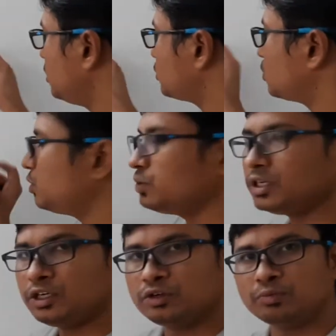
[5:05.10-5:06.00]
So you
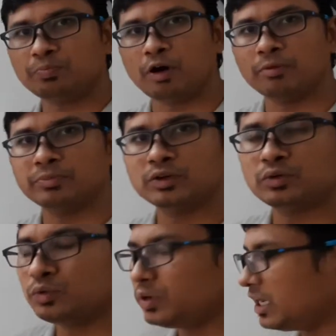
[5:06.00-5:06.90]
need to pop the
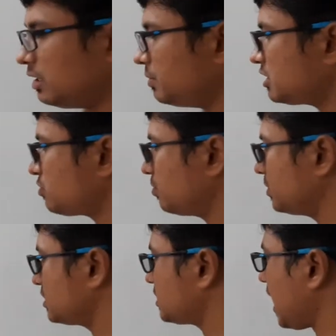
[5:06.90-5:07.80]
two elements from
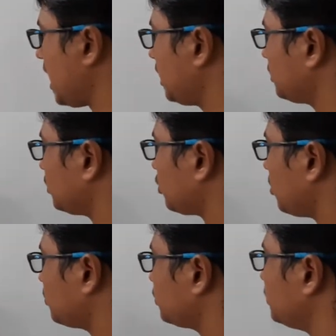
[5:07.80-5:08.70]
the stack, the
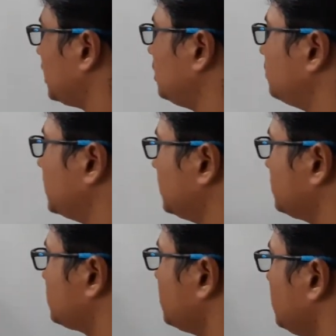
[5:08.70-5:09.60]
top two elements.